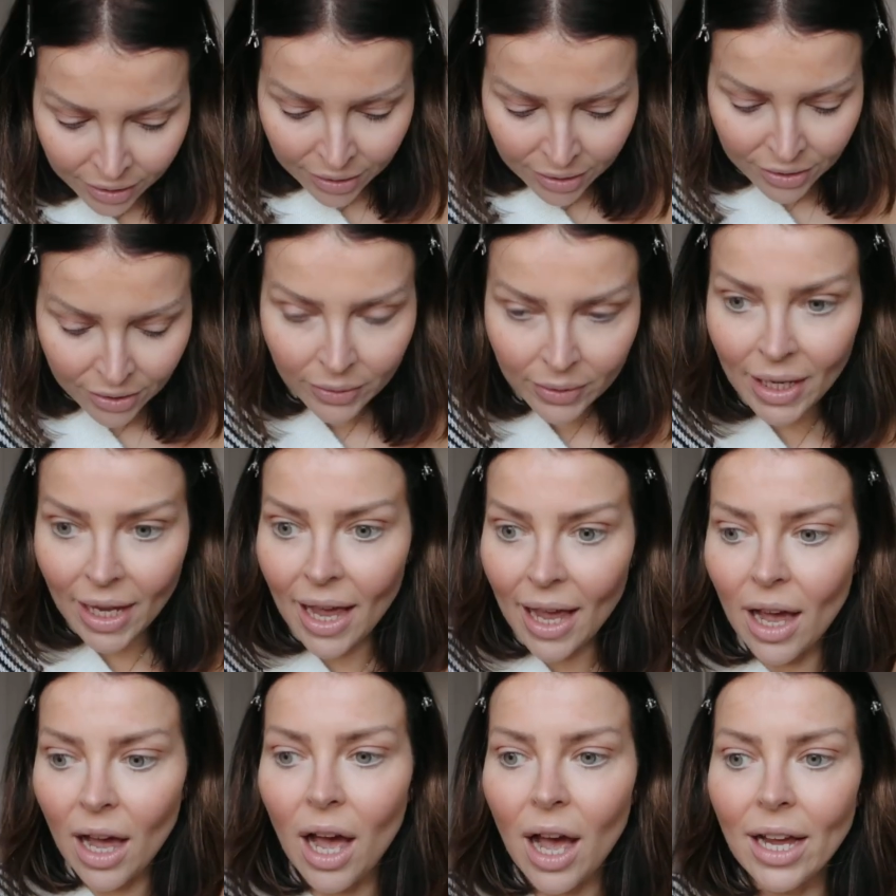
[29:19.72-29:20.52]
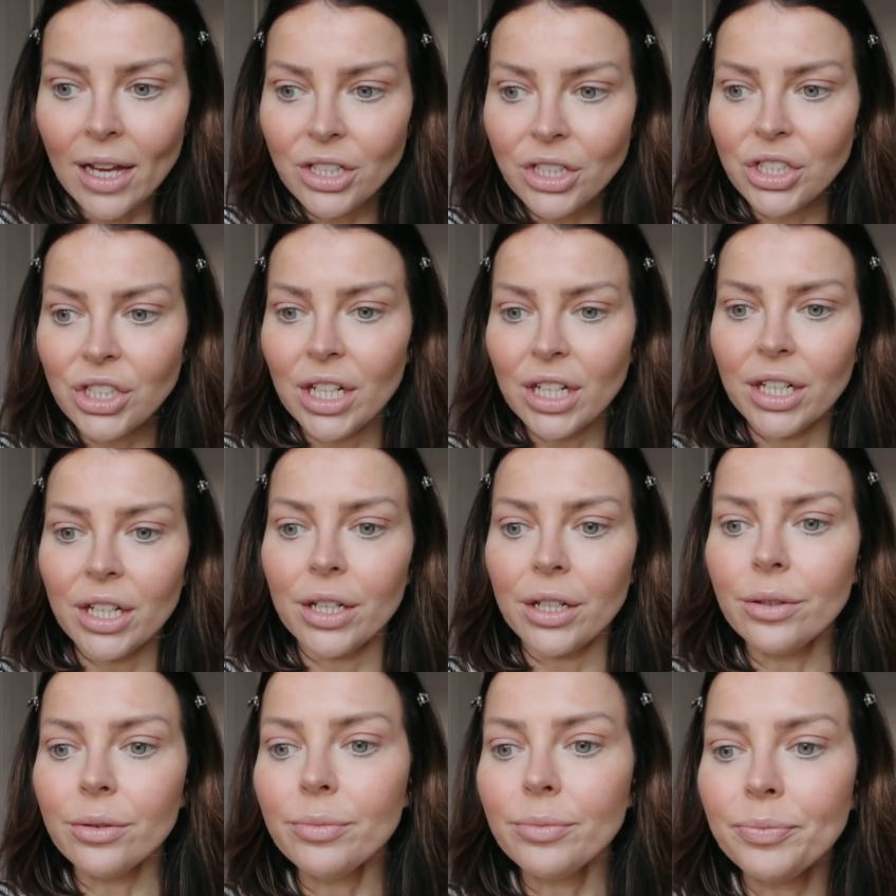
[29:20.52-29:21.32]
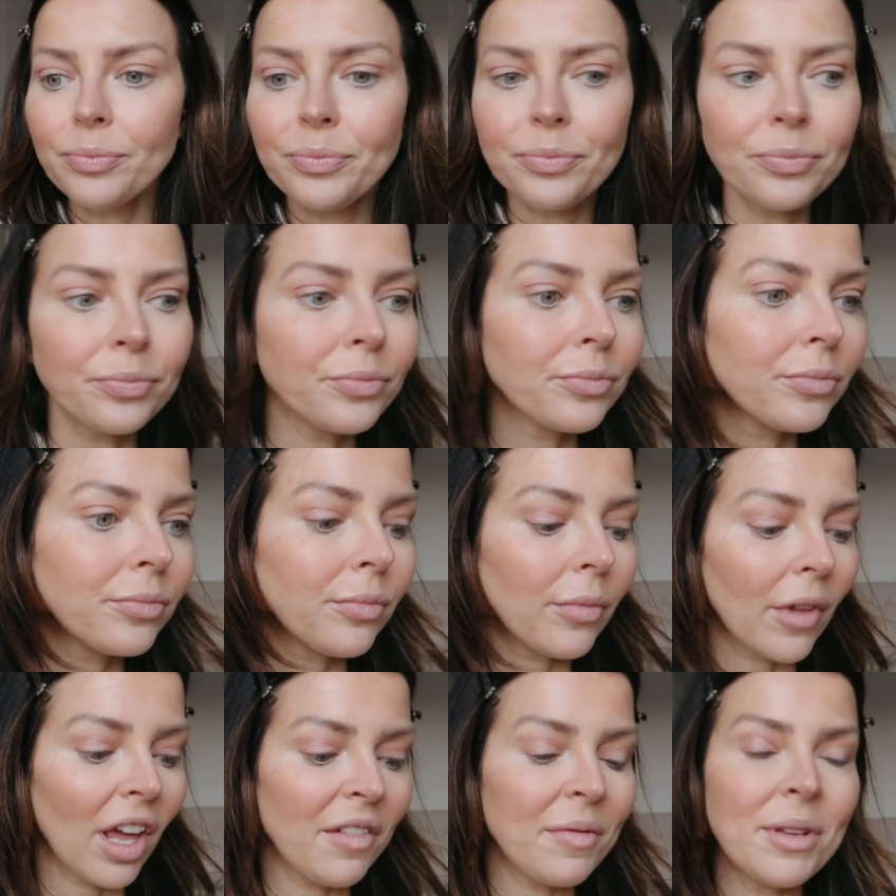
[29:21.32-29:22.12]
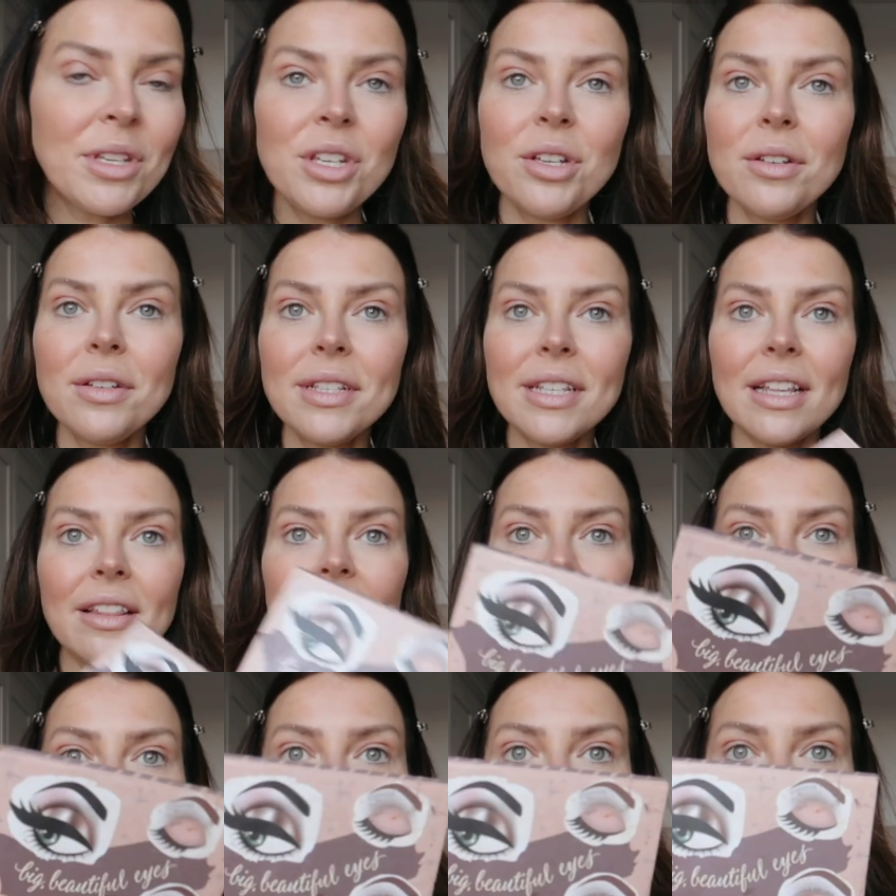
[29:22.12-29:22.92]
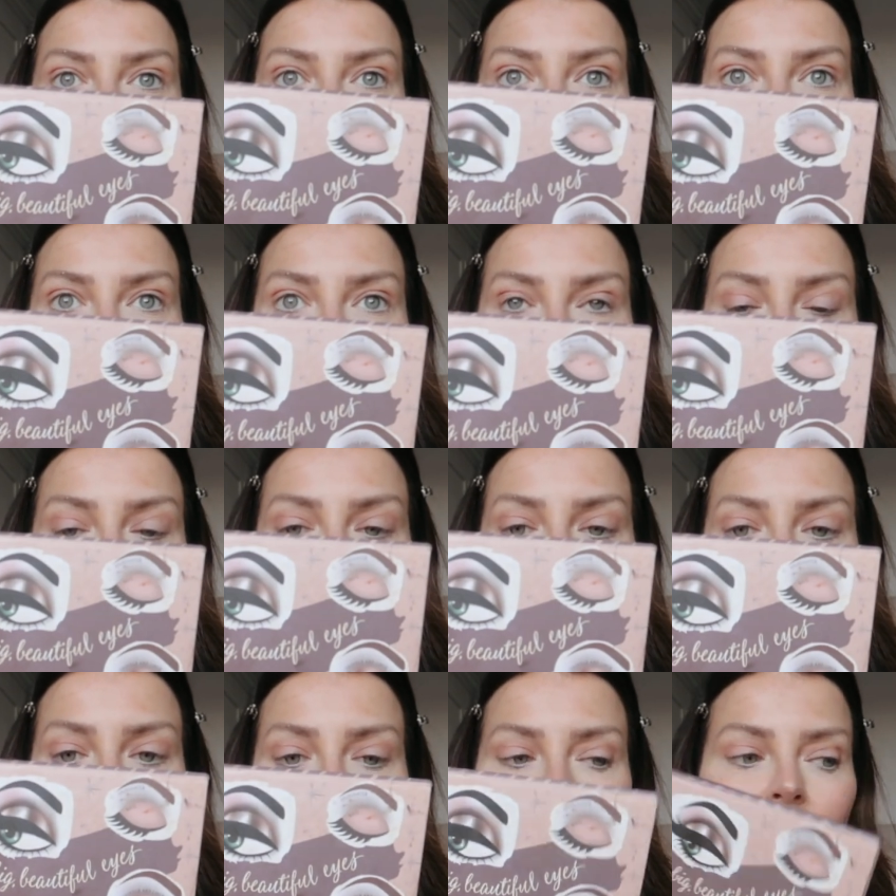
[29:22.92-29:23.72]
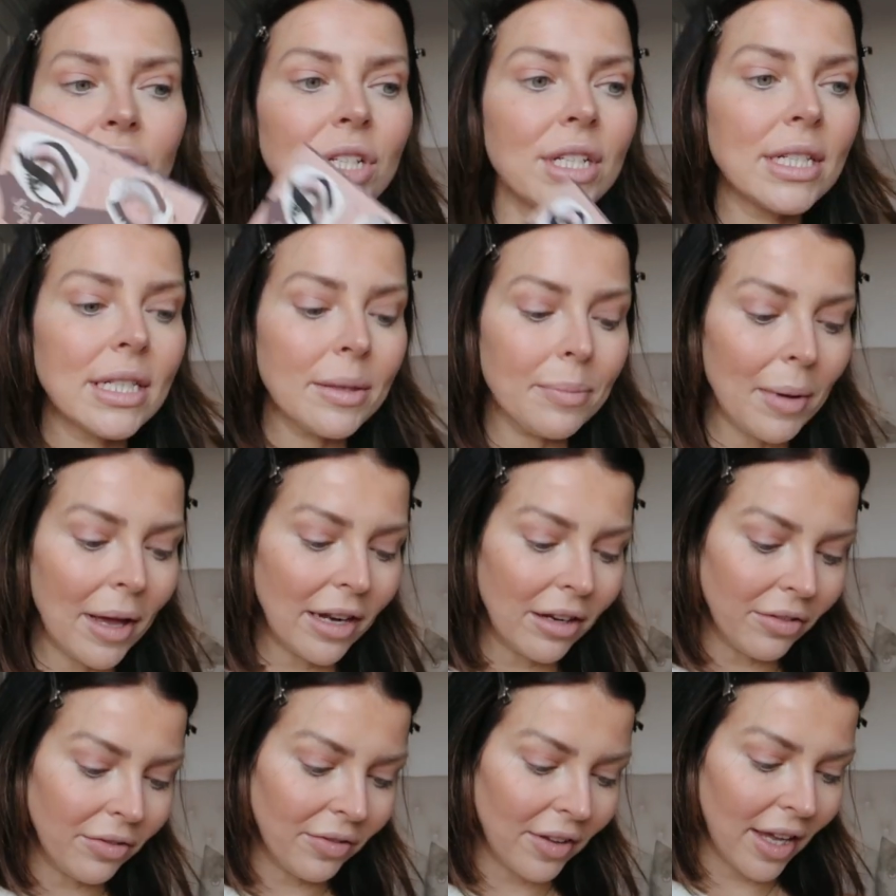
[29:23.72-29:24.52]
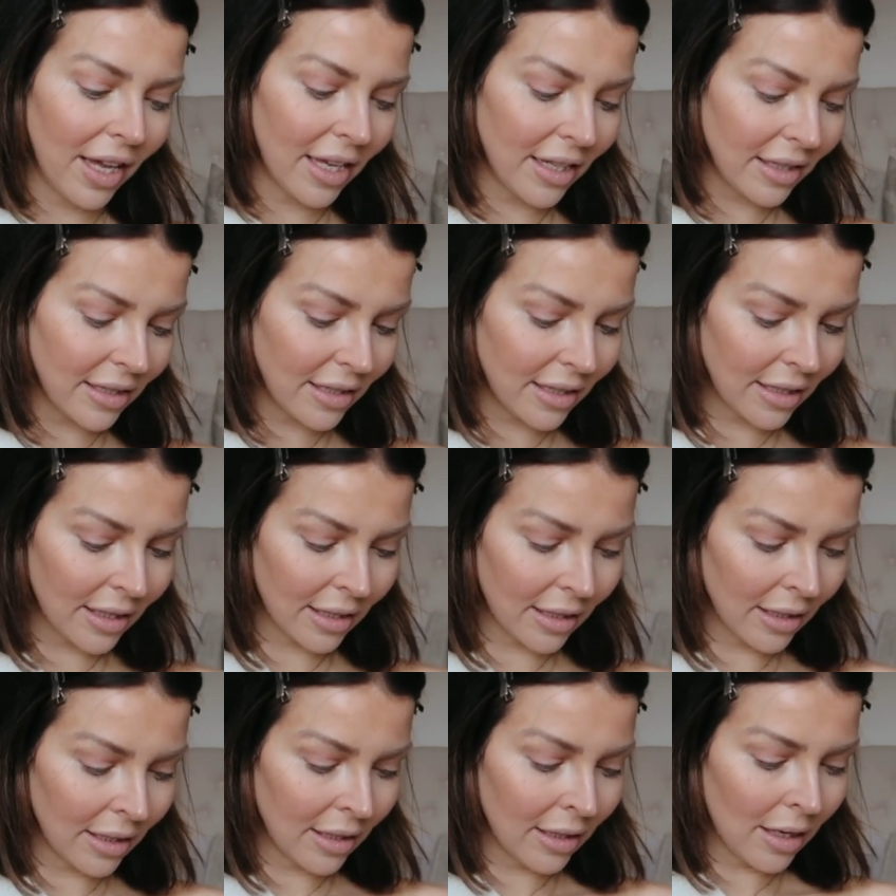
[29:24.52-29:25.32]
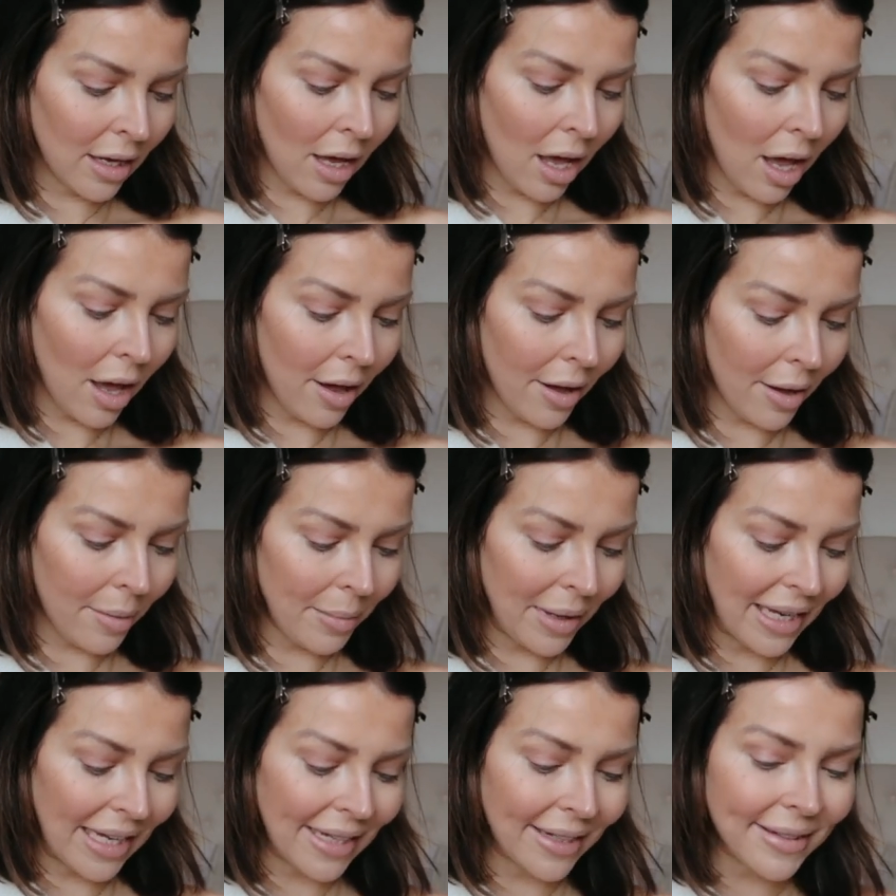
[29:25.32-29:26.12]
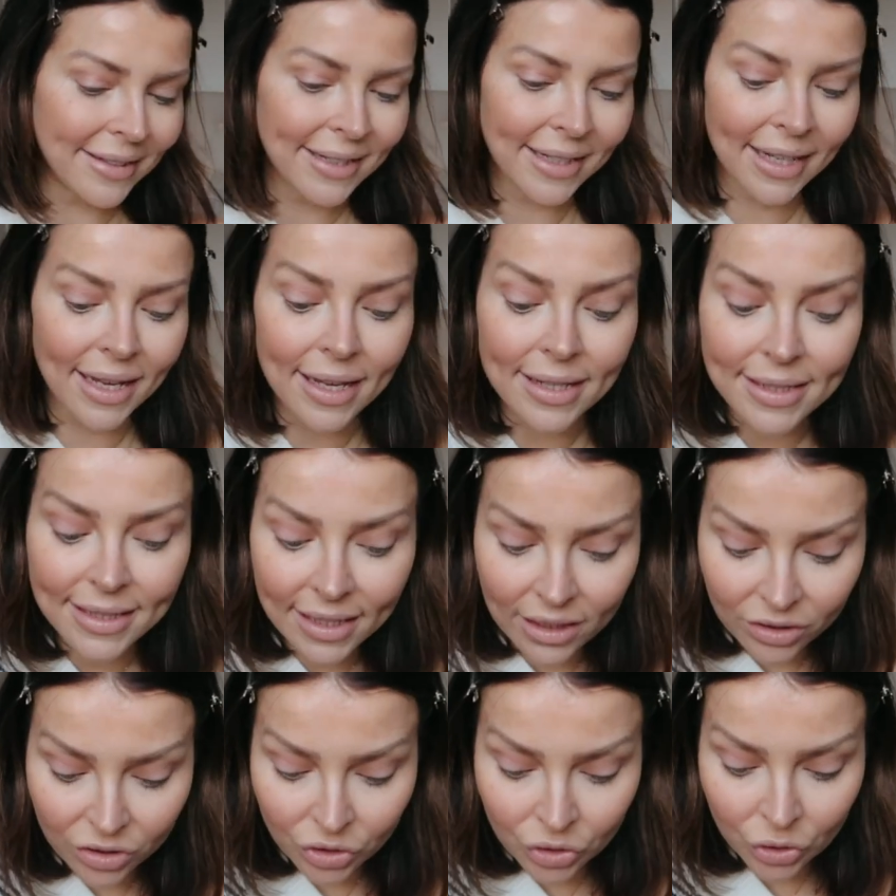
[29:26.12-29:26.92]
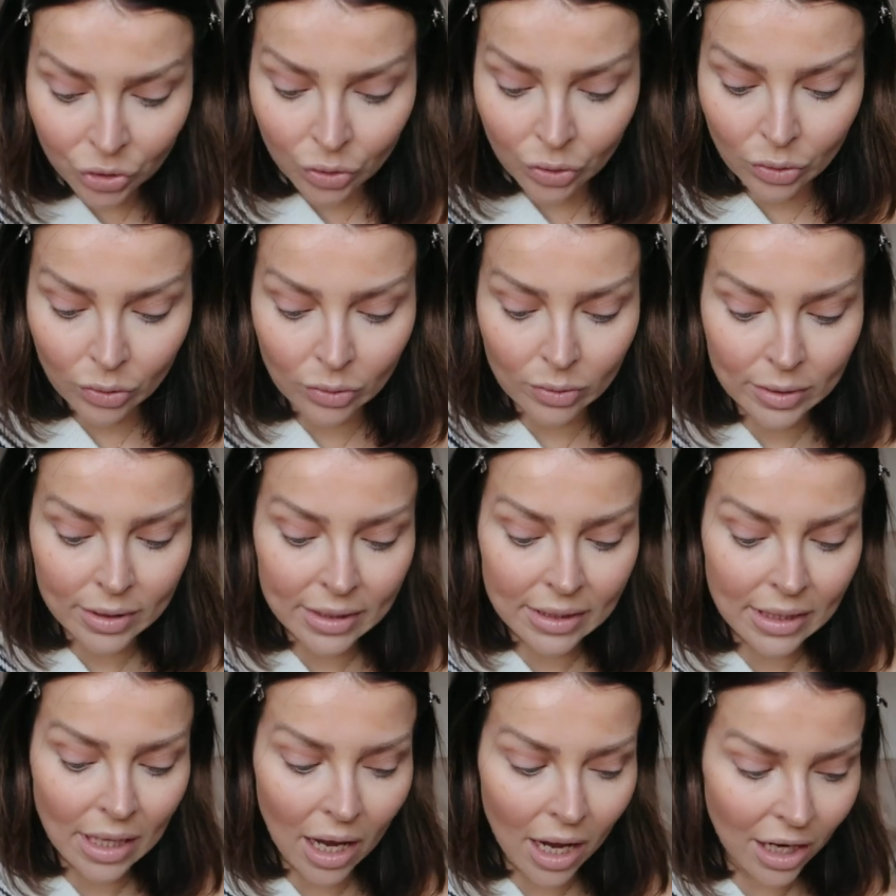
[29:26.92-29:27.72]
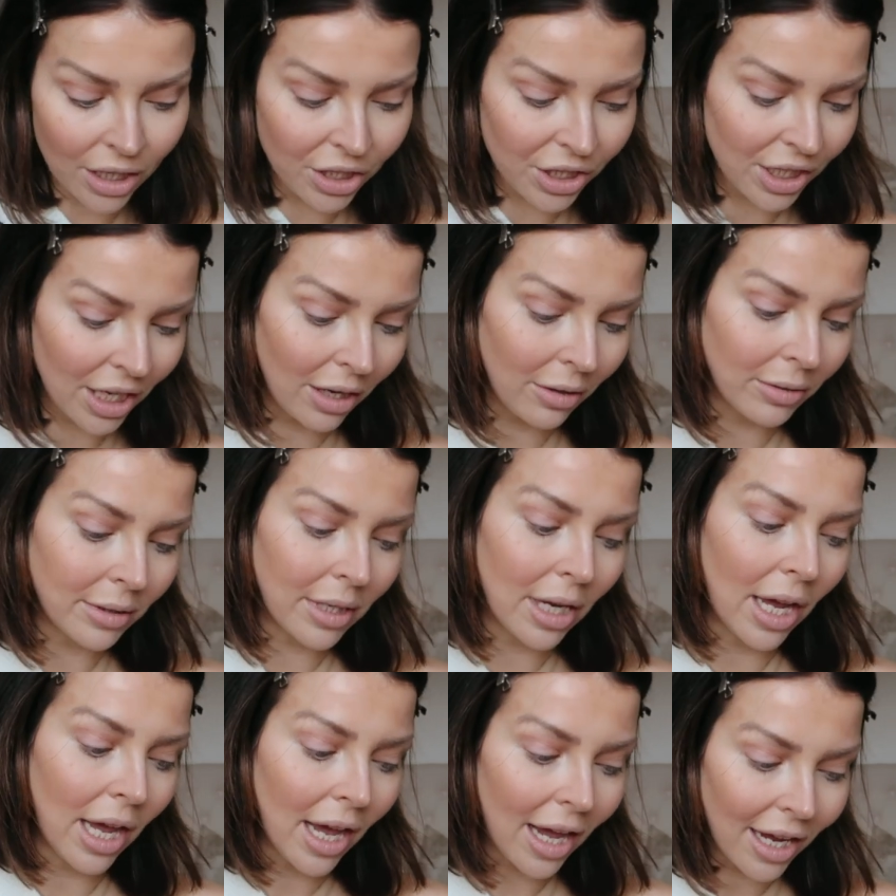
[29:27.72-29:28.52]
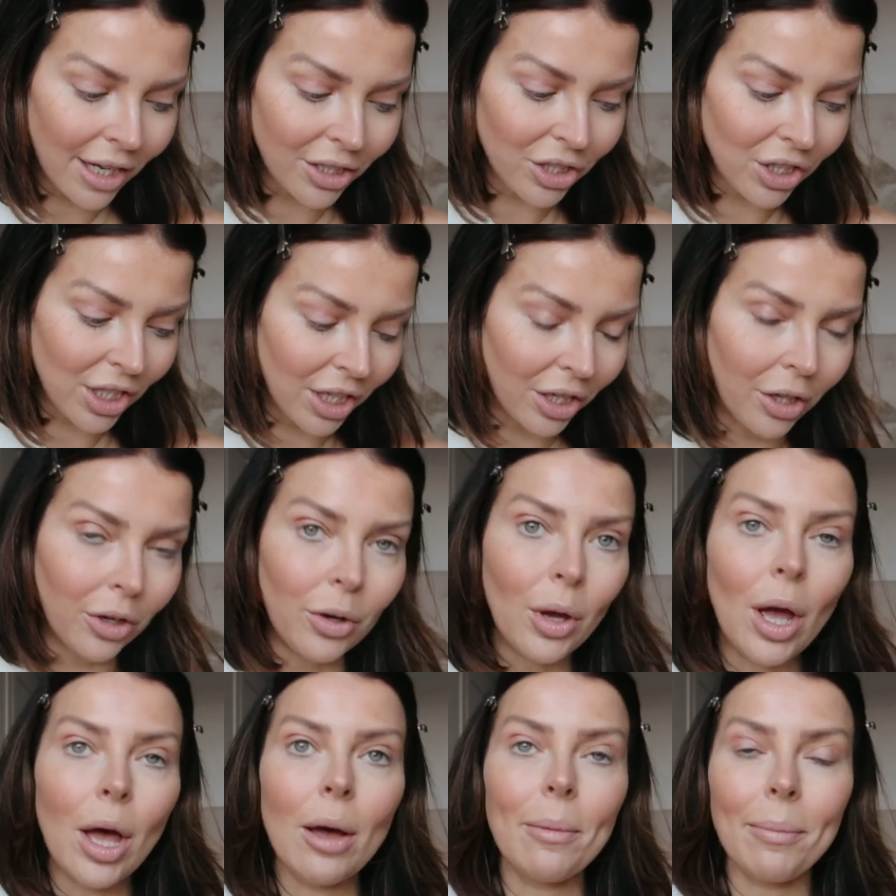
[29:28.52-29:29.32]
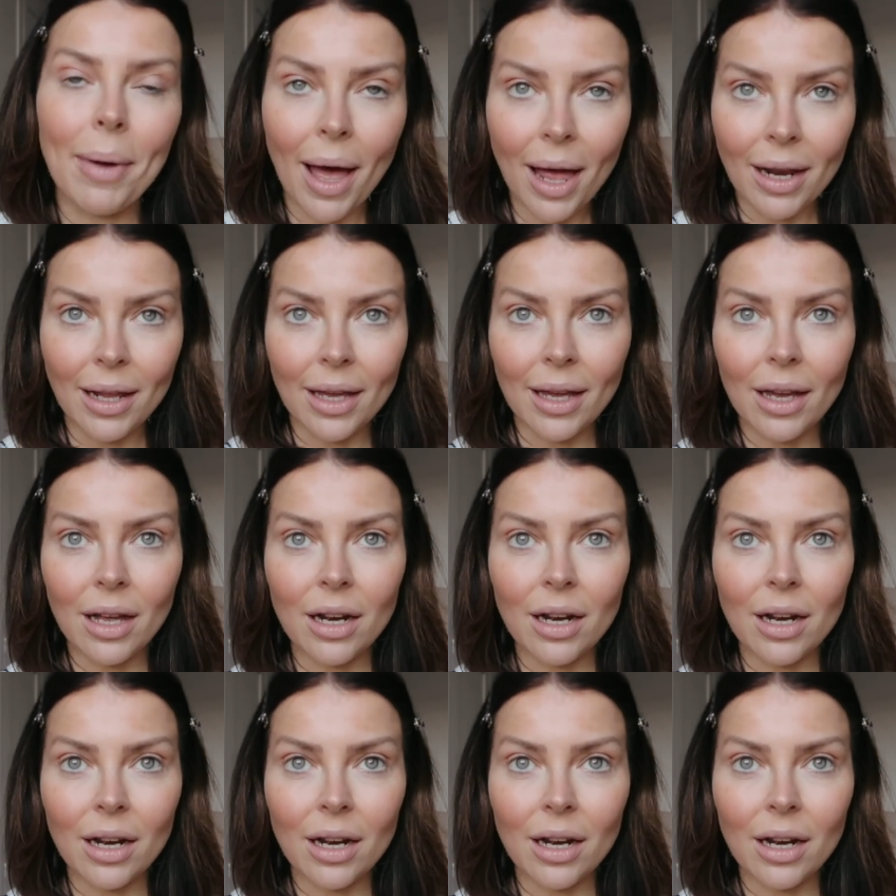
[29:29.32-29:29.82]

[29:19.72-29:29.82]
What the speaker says: So yeah, eyeshadow. I've been using this palette a lot, which is the Benefit Easy Essentials eyeshadow palette.